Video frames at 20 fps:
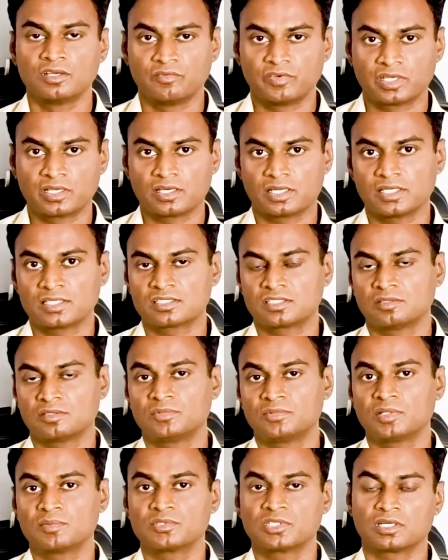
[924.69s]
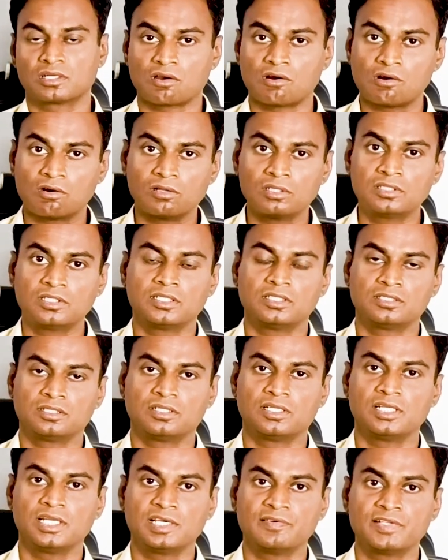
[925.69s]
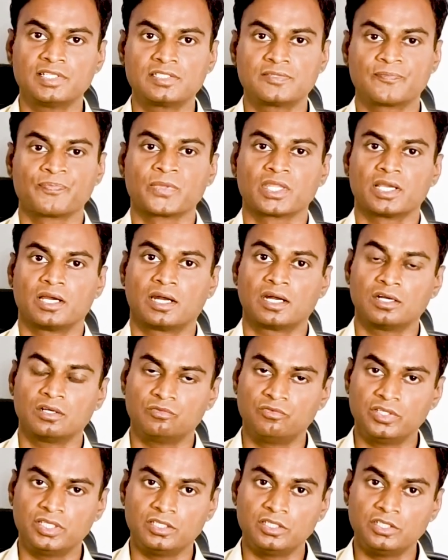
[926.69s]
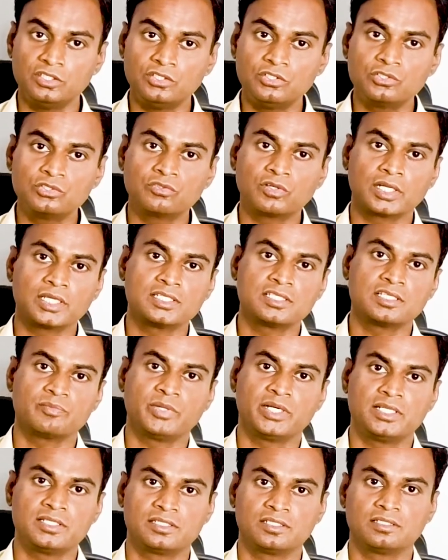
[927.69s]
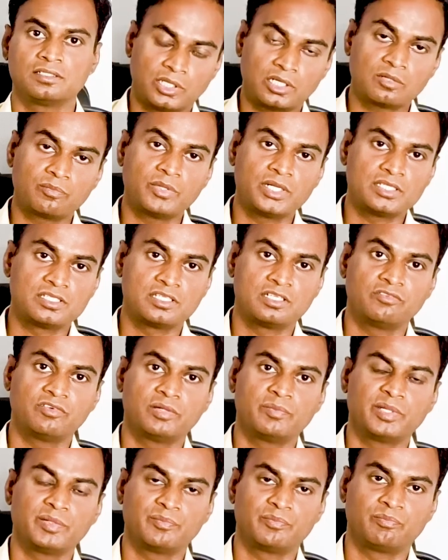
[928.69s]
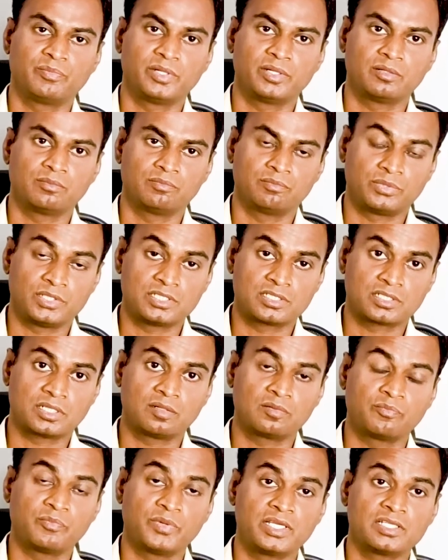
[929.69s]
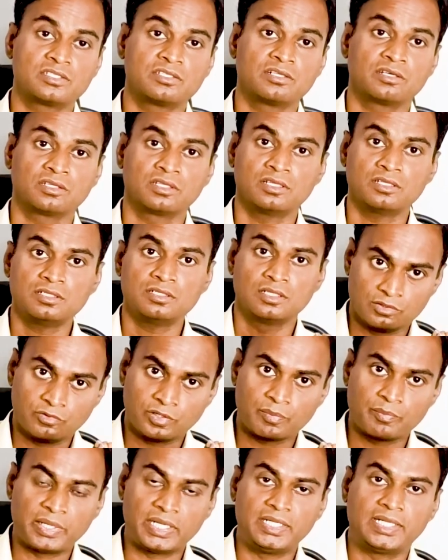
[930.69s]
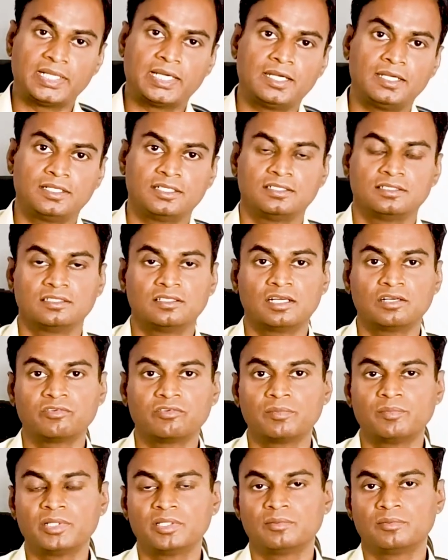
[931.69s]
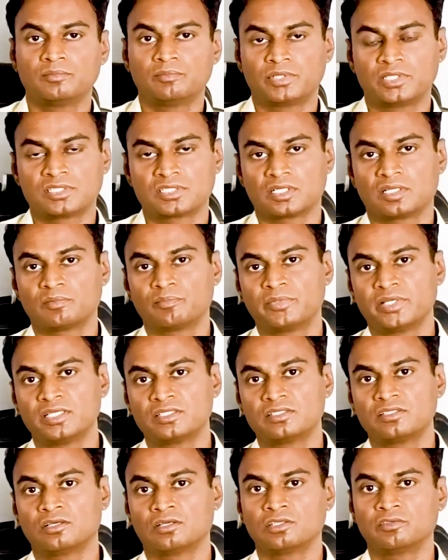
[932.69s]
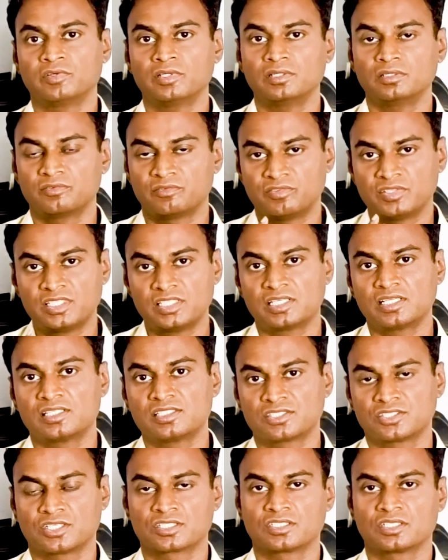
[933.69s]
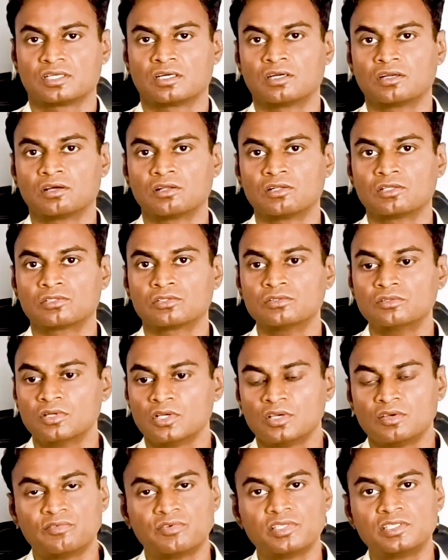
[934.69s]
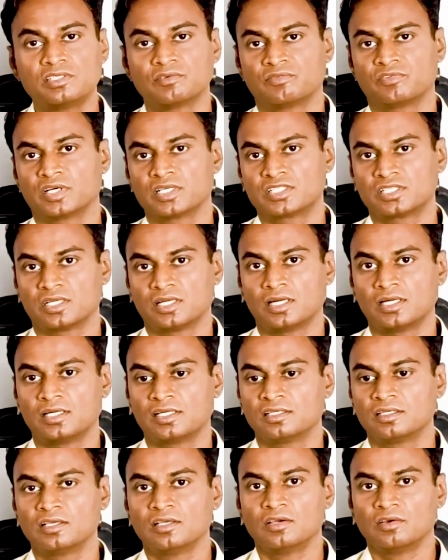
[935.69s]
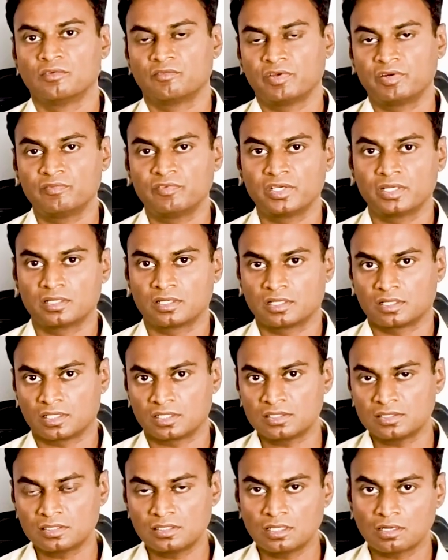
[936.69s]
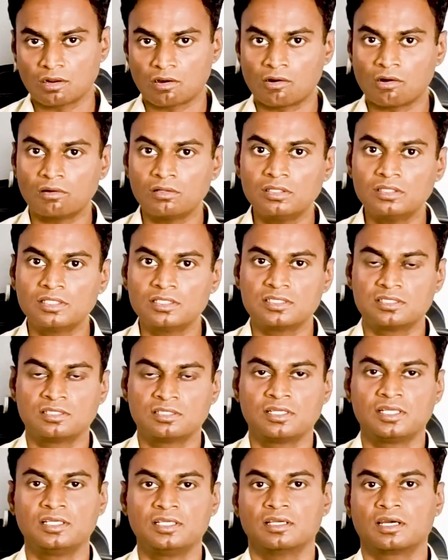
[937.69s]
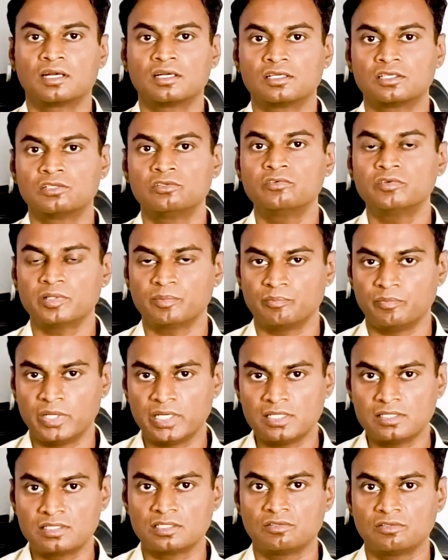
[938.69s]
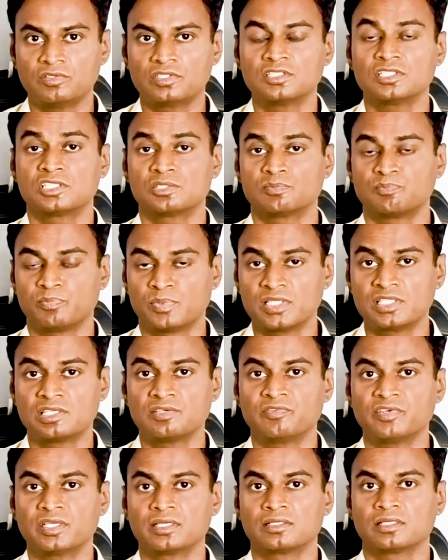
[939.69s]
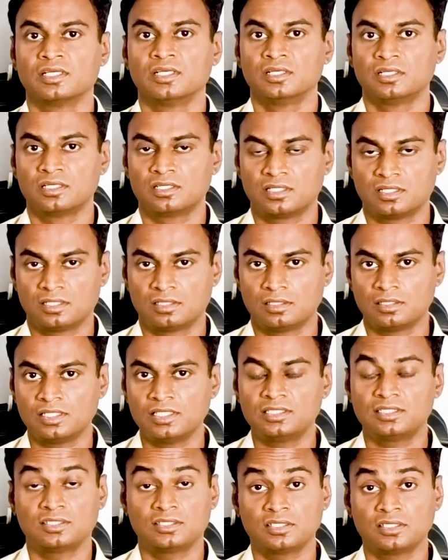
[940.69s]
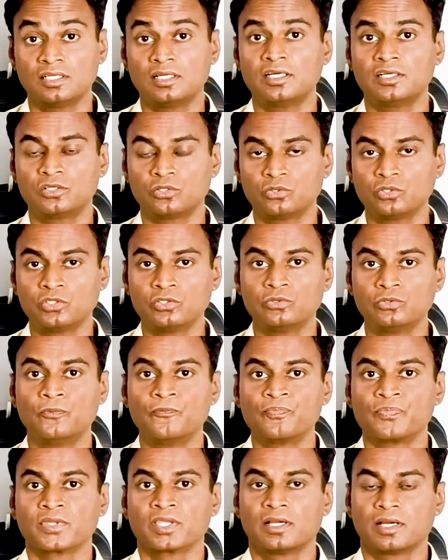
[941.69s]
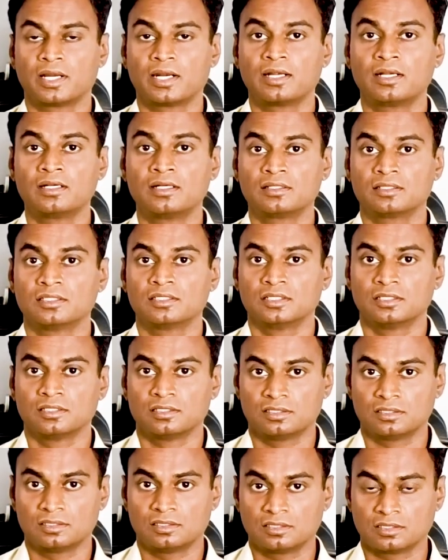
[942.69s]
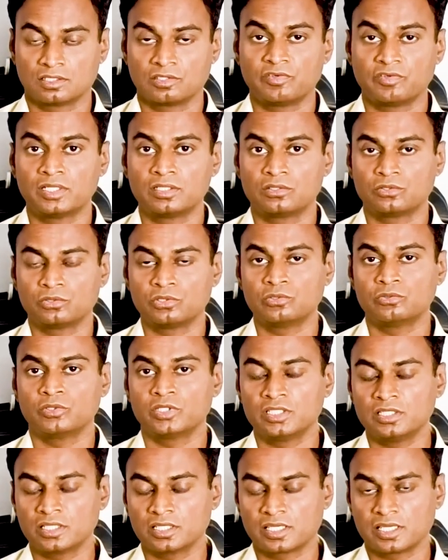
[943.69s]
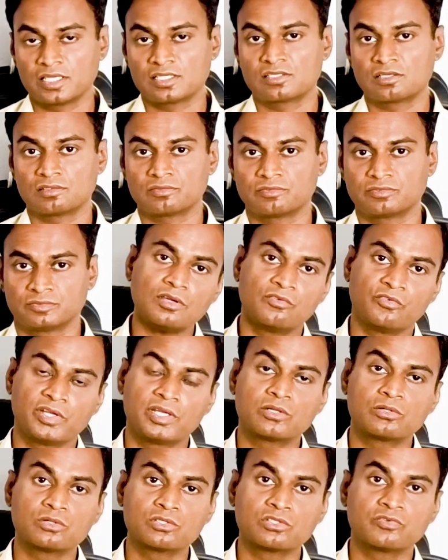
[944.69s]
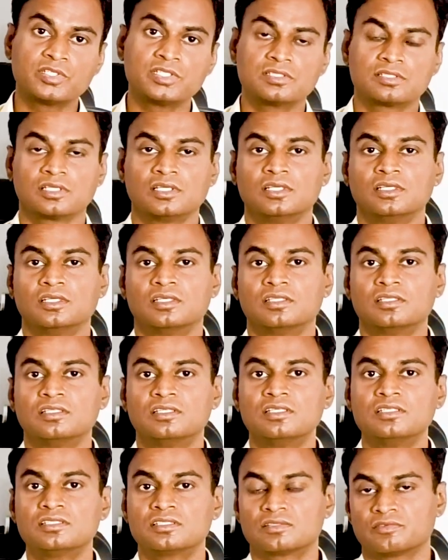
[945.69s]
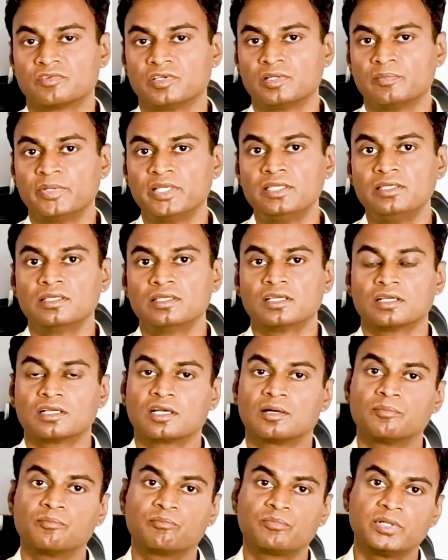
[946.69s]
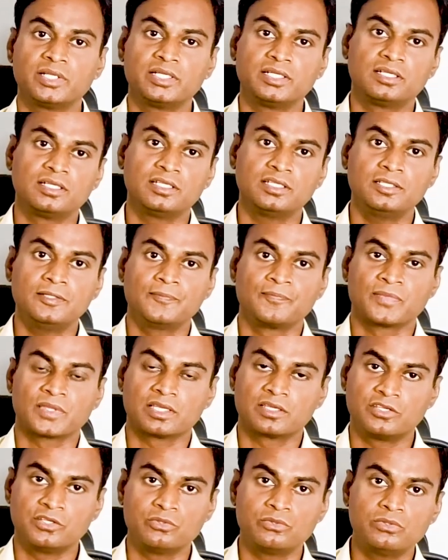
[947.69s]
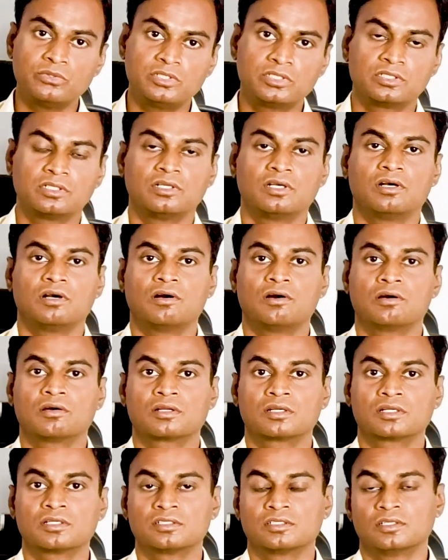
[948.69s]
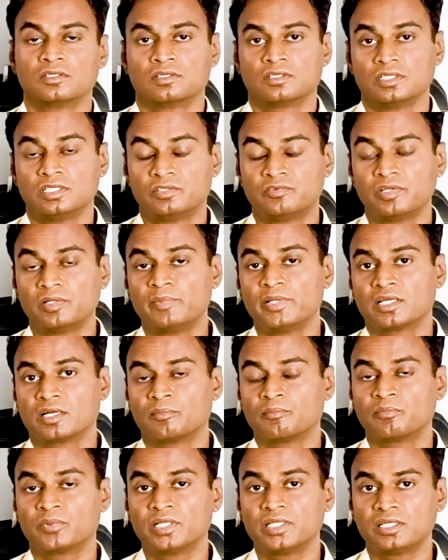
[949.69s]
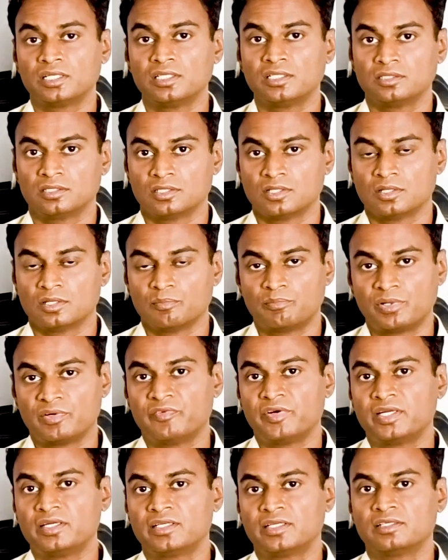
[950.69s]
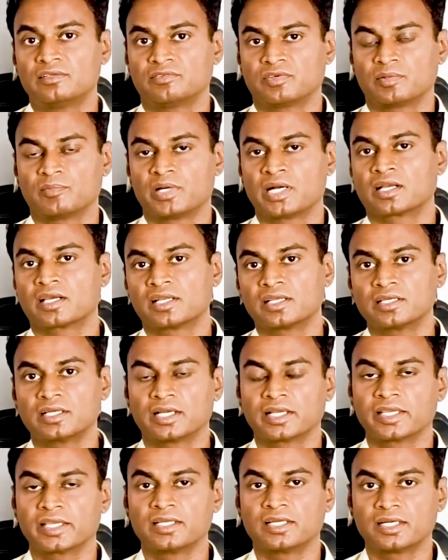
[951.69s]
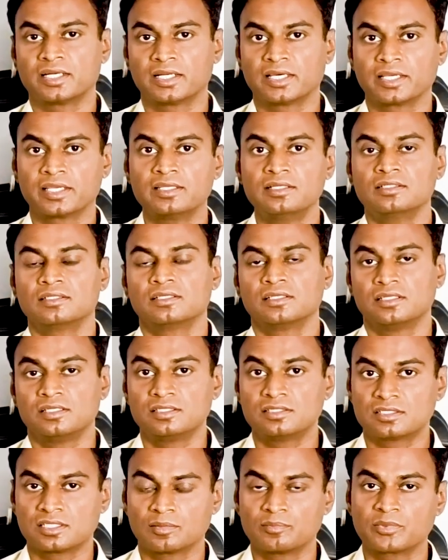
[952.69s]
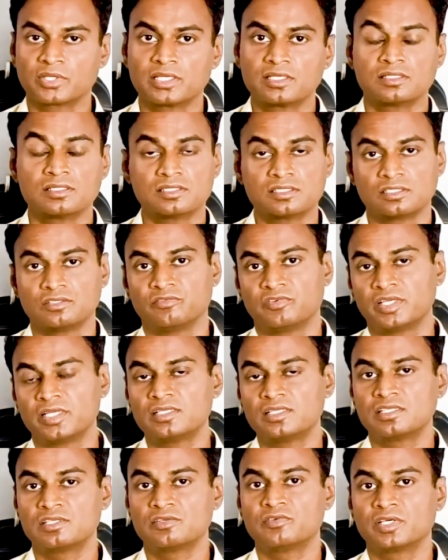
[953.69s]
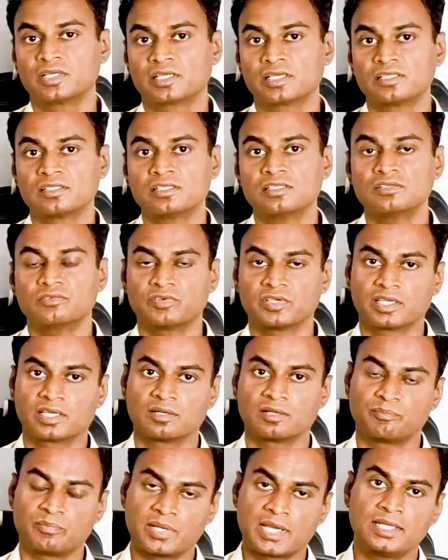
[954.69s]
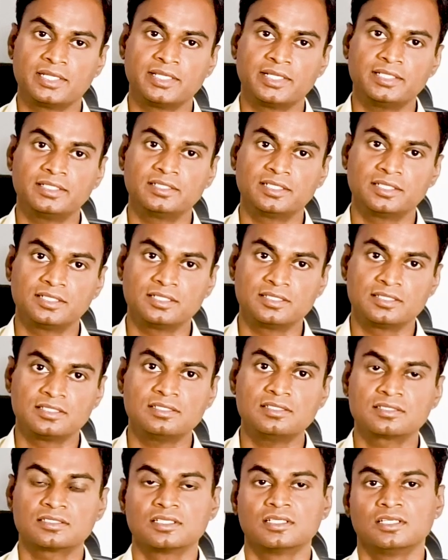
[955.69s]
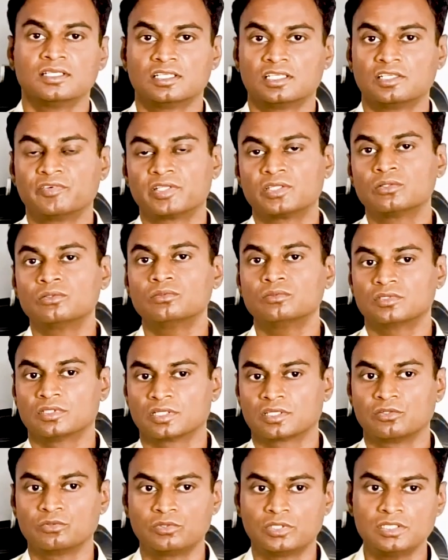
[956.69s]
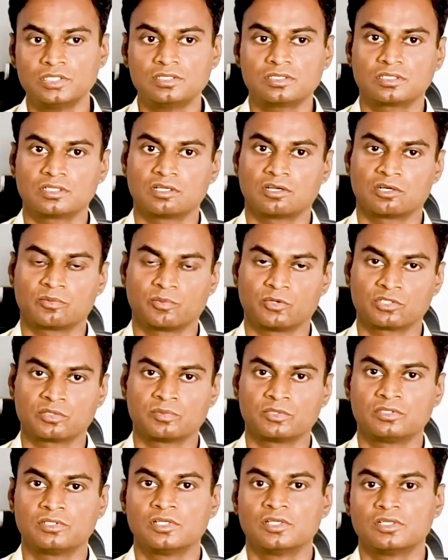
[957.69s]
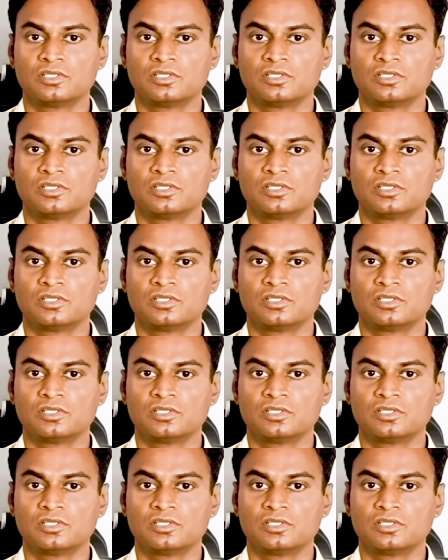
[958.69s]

We collect symptoms at all the three levels, and we individualize a medicine. That medicine will be prescribed based on the your mentality. That will be prescribed based on your physical structure and also functionality. When we consider all these three and give a medicine which is specifically tailored to you and given to you in the case of varicose veins, this will be completely cured, or it will be completely prevented from occurring again and again. In some cases, in very severe cases, we can palliate the disease even though the cure is not possible.